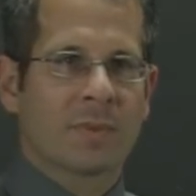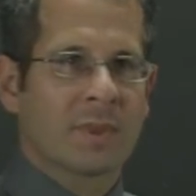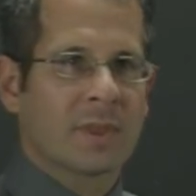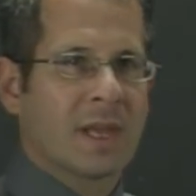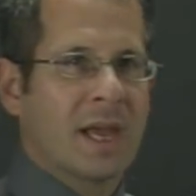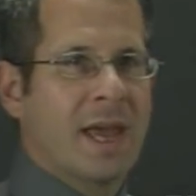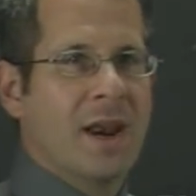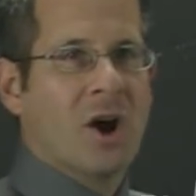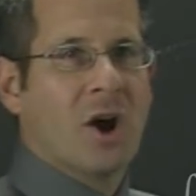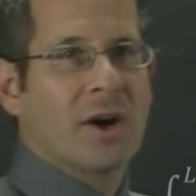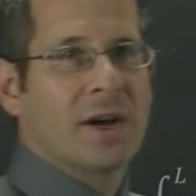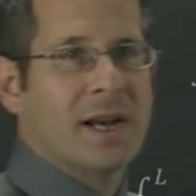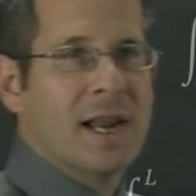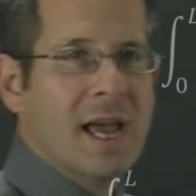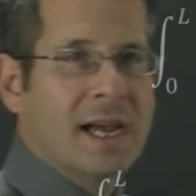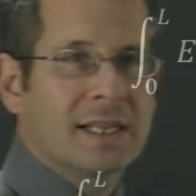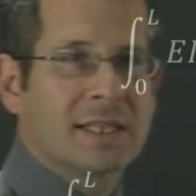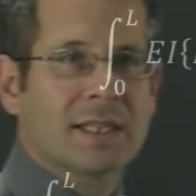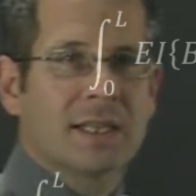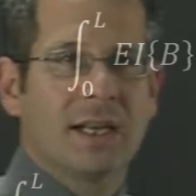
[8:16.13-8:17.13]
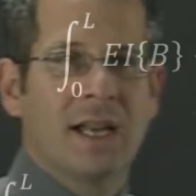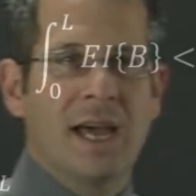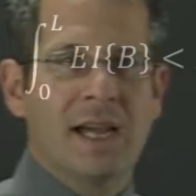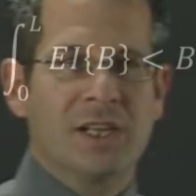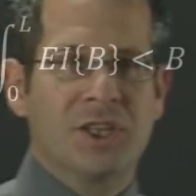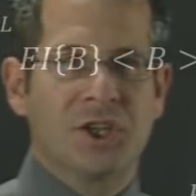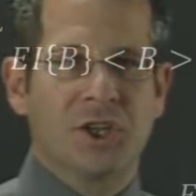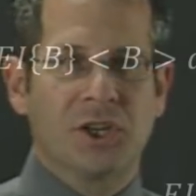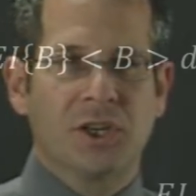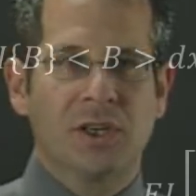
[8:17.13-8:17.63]
In our next
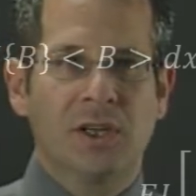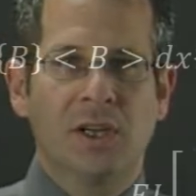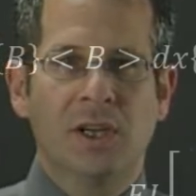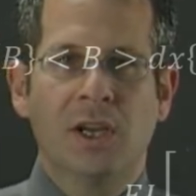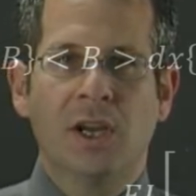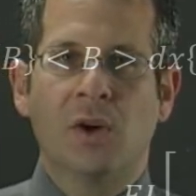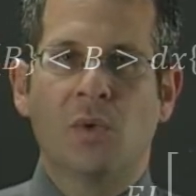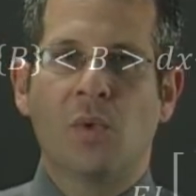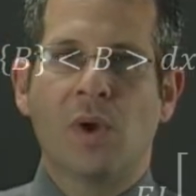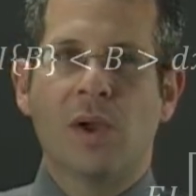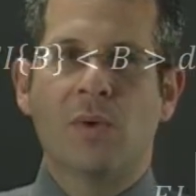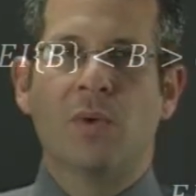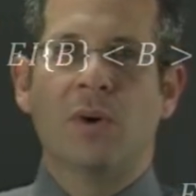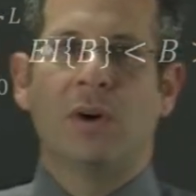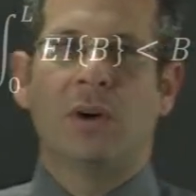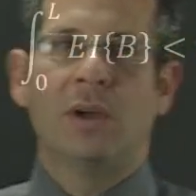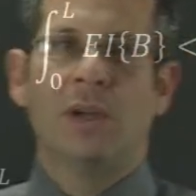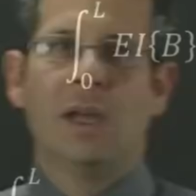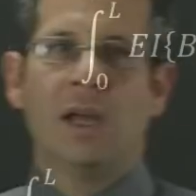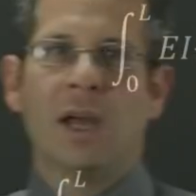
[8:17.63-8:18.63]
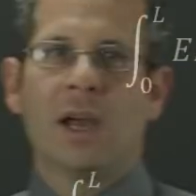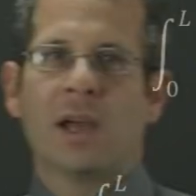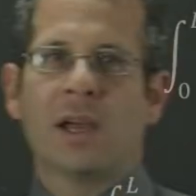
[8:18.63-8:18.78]
lecture, we will